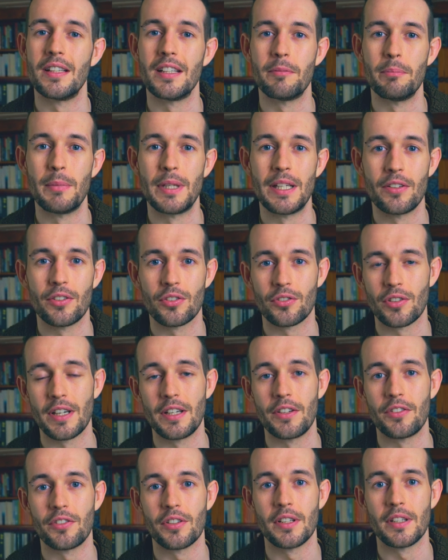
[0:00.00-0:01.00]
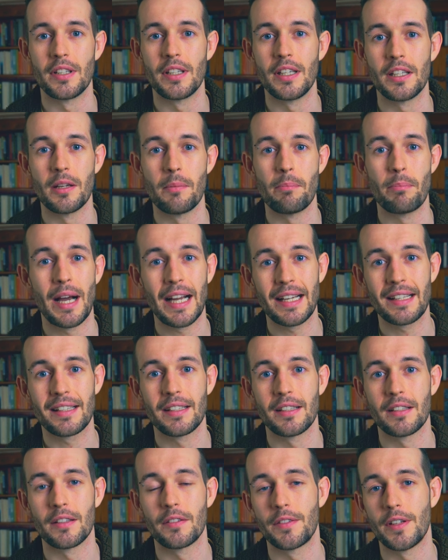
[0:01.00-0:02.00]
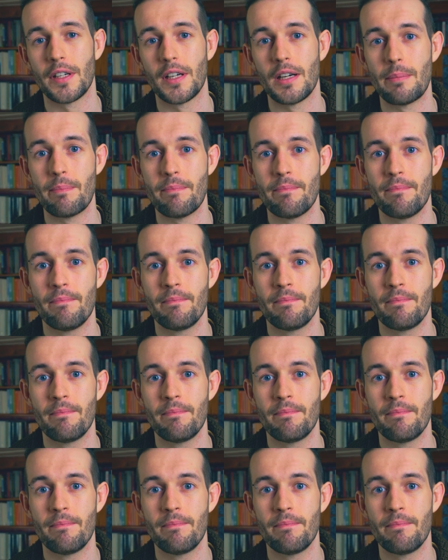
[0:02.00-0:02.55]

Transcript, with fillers: administration at a banking firm.